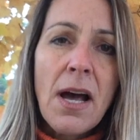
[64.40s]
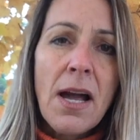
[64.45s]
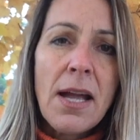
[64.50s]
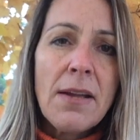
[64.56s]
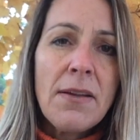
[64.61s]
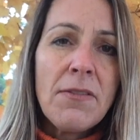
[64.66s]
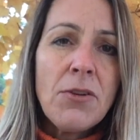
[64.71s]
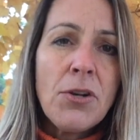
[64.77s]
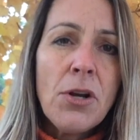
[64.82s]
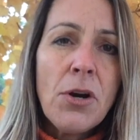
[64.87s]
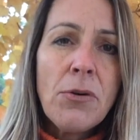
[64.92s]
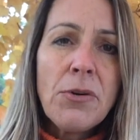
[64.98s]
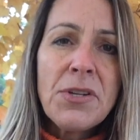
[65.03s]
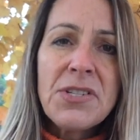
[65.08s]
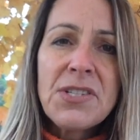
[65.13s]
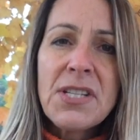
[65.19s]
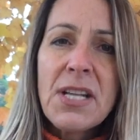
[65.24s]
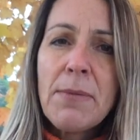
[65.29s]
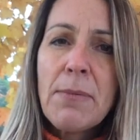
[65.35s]
I
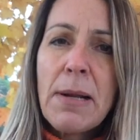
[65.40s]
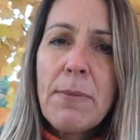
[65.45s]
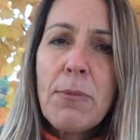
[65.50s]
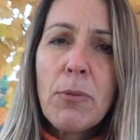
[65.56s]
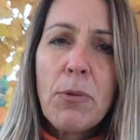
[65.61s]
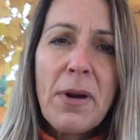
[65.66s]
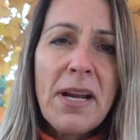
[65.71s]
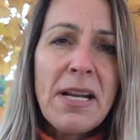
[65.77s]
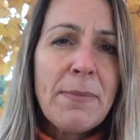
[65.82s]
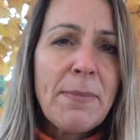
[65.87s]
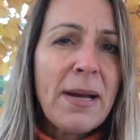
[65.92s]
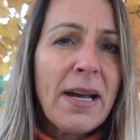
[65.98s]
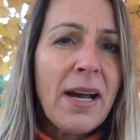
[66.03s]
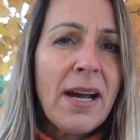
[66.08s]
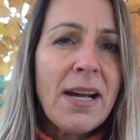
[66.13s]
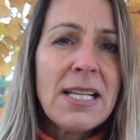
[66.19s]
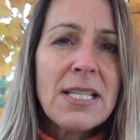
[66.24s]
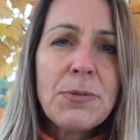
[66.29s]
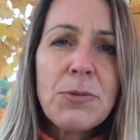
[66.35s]
noticed that my brain and my
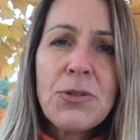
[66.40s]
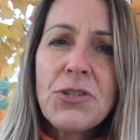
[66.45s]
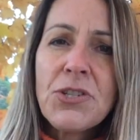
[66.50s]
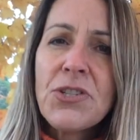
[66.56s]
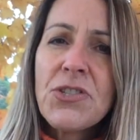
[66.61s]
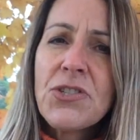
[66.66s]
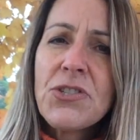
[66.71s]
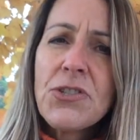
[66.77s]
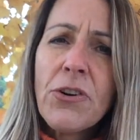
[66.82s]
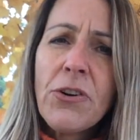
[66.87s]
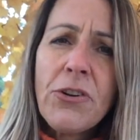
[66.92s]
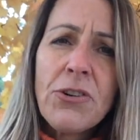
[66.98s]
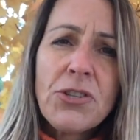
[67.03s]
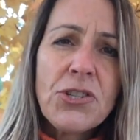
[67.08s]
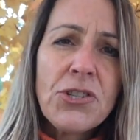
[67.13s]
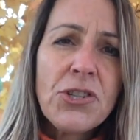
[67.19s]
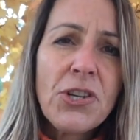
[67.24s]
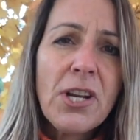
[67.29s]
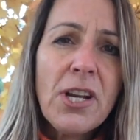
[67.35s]
eyes would just
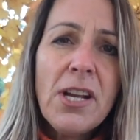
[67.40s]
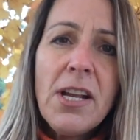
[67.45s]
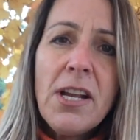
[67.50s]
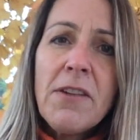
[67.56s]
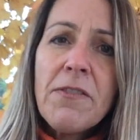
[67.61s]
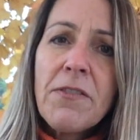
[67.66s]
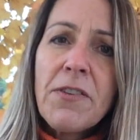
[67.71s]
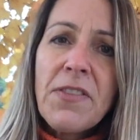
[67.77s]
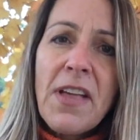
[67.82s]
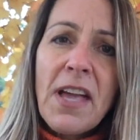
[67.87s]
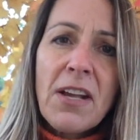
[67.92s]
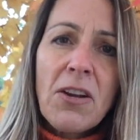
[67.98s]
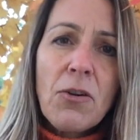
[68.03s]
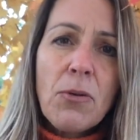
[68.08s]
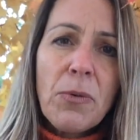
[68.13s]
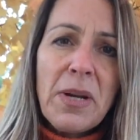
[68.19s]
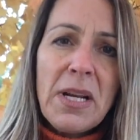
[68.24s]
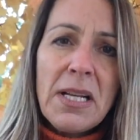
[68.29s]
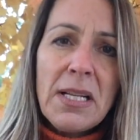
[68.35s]
search for that
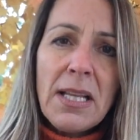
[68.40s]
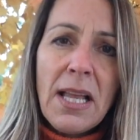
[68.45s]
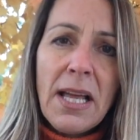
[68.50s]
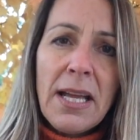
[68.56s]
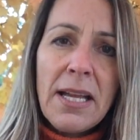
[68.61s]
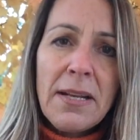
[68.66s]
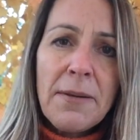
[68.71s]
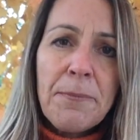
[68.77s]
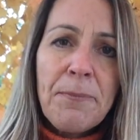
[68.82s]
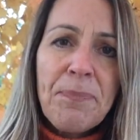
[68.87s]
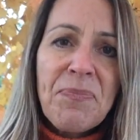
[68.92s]
green light.